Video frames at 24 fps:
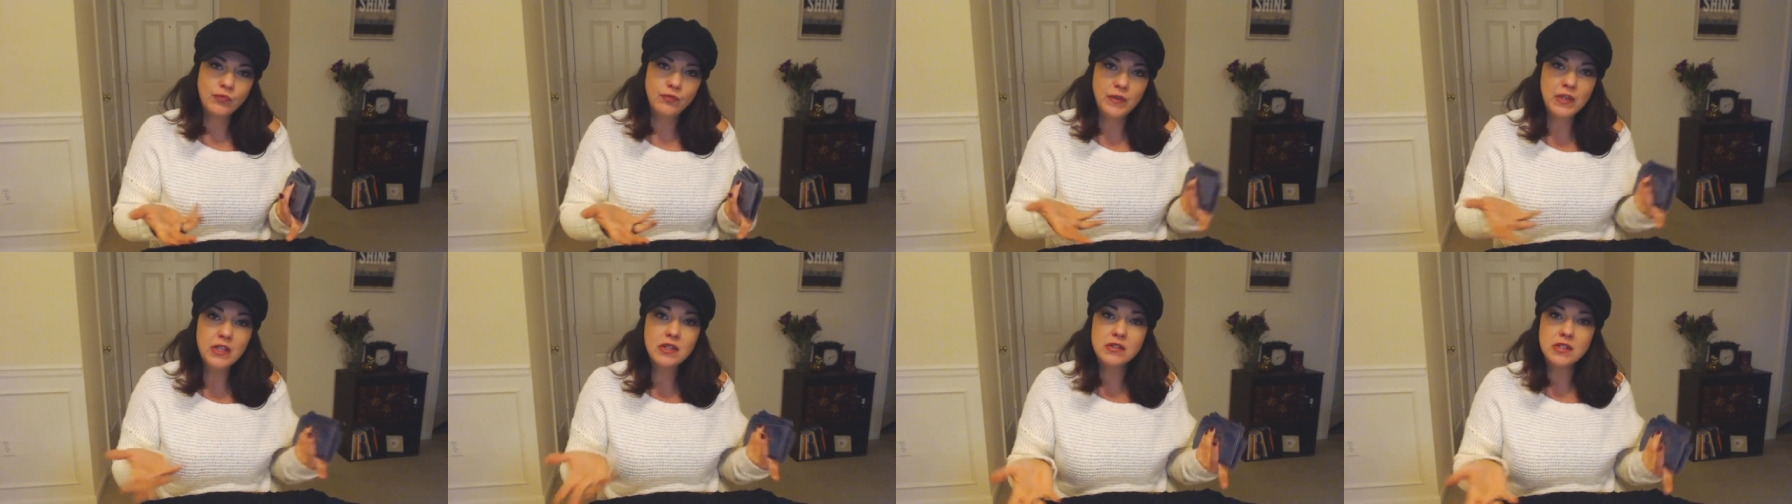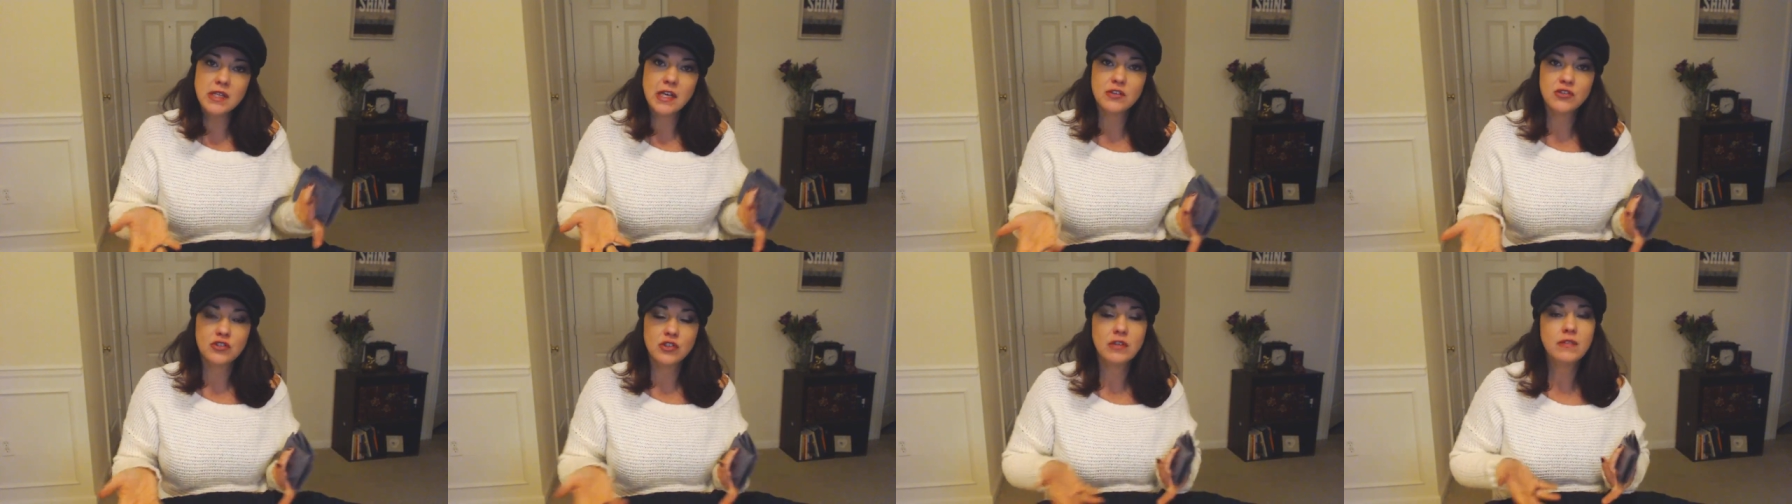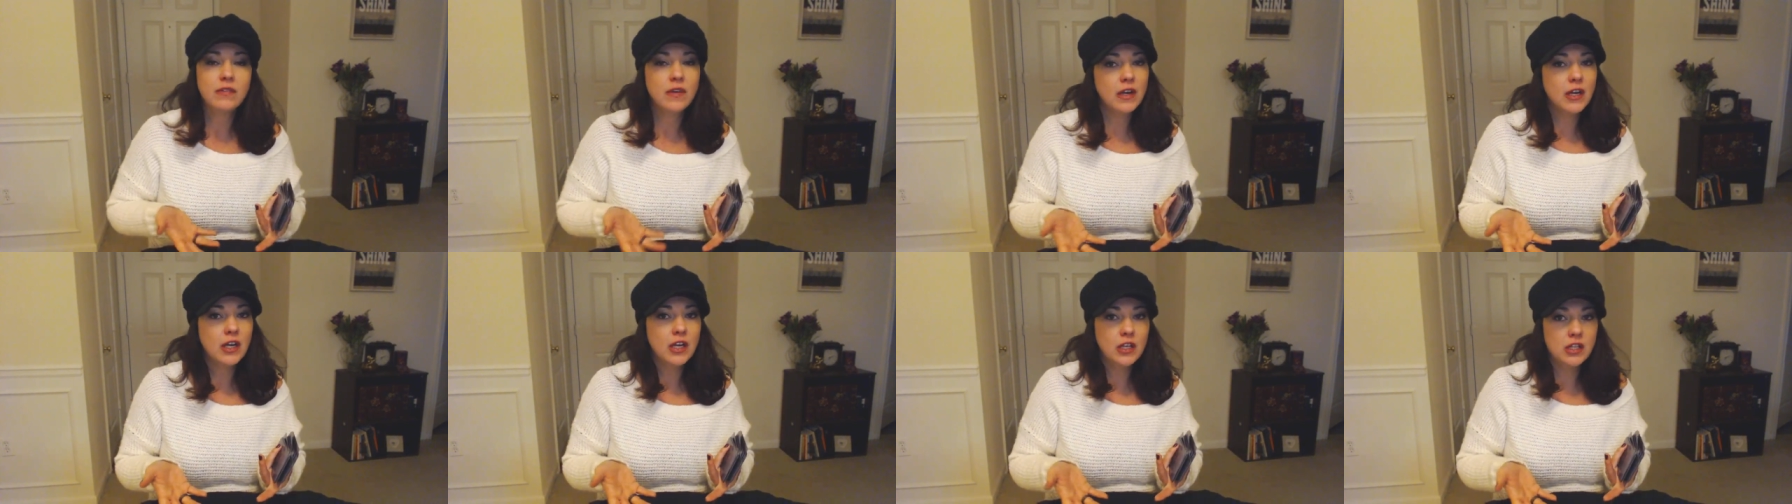feels actually
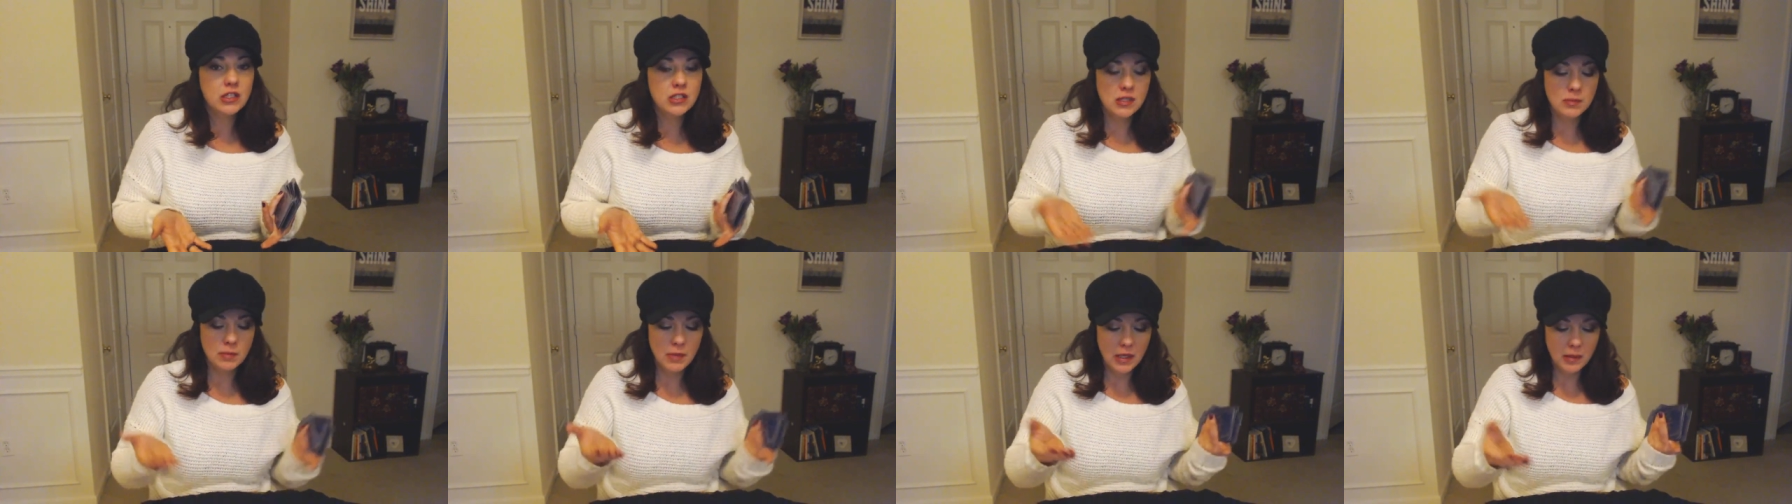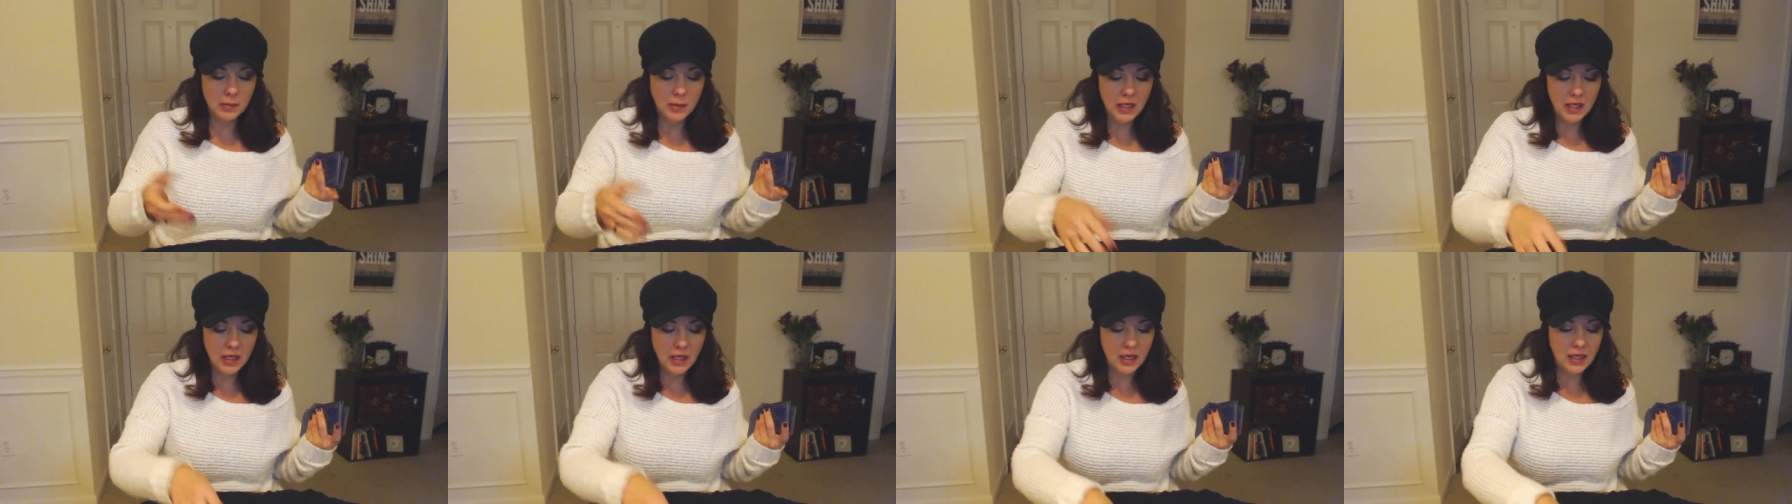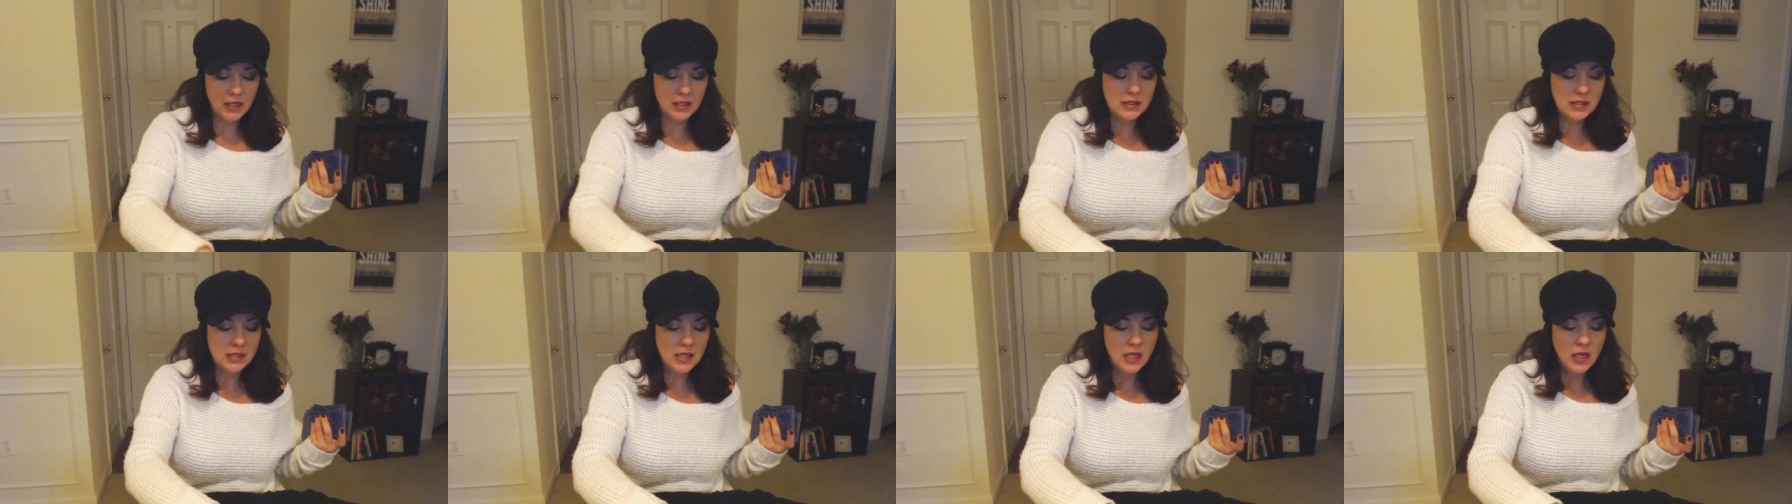very good to me
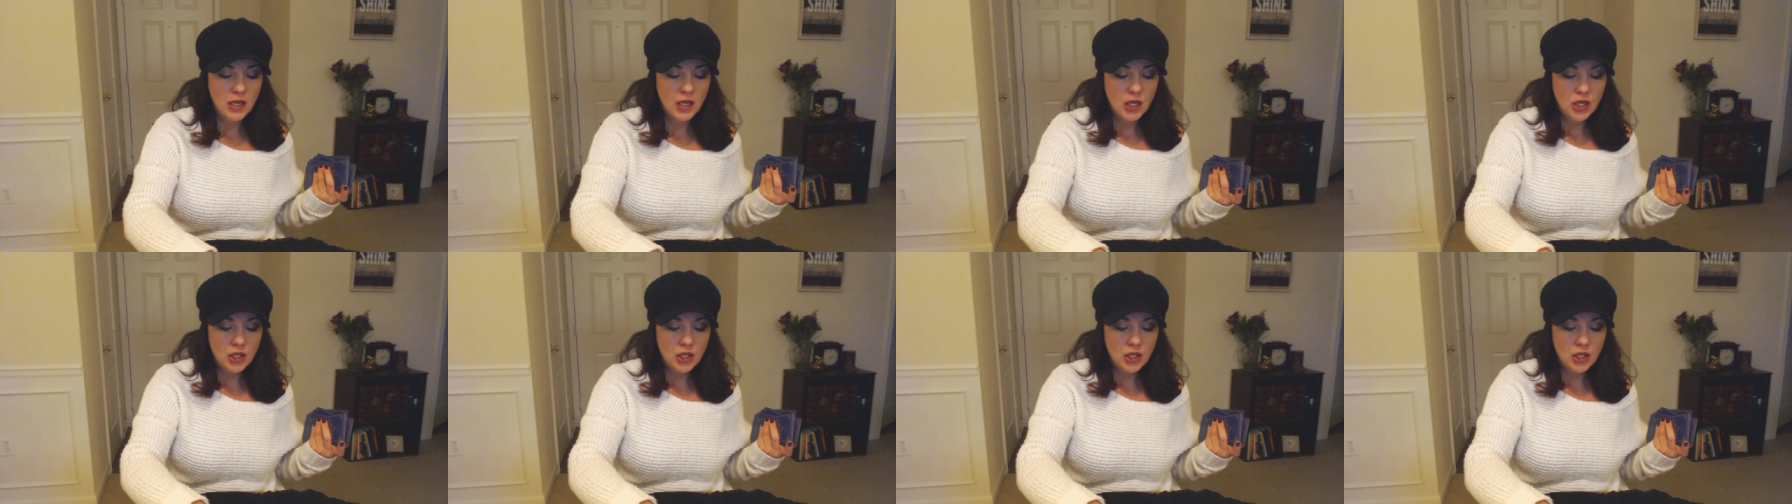because